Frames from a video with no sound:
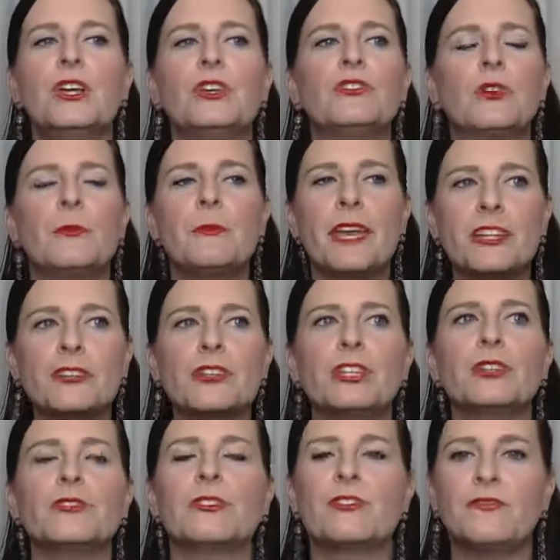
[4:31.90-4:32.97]
So make sure
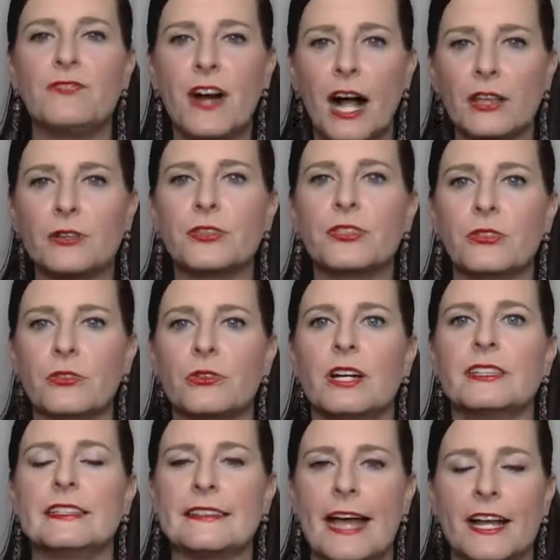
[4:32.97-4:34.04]
you just follow through
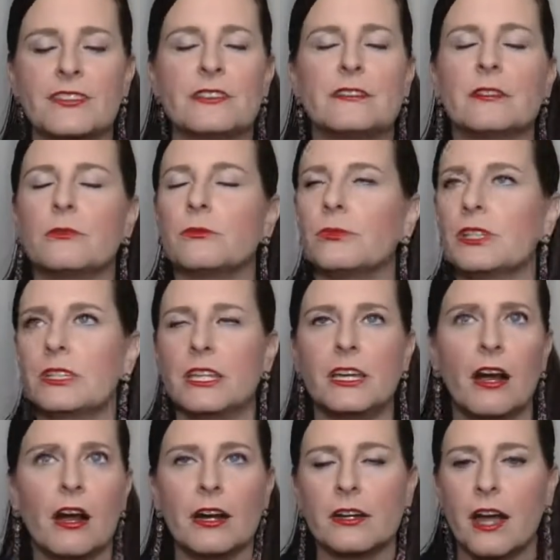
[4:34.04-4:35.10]
on these actions that really
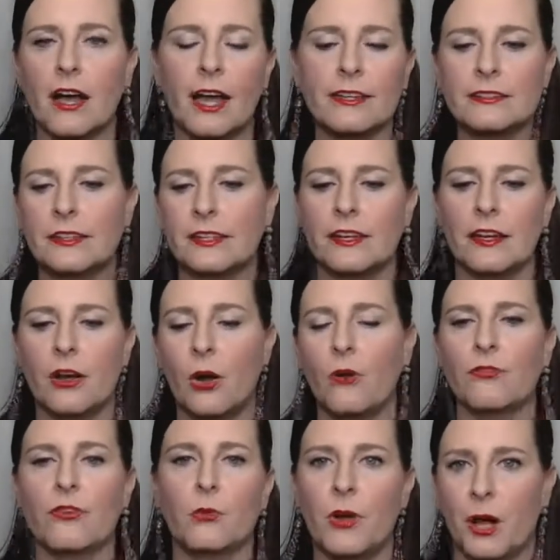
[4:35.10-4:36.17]
are not going to
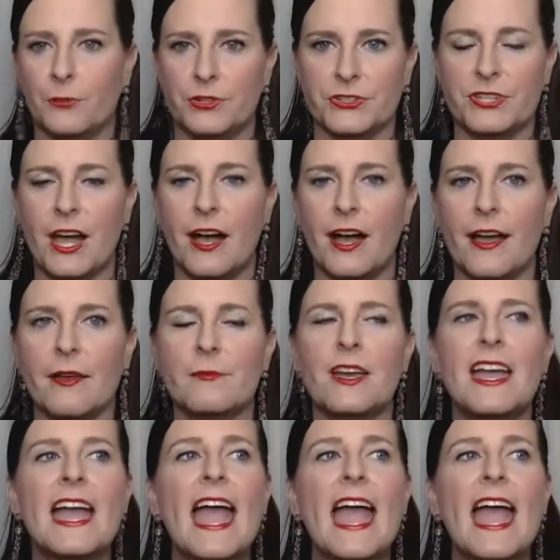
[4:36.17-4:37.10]
overwhelm your time.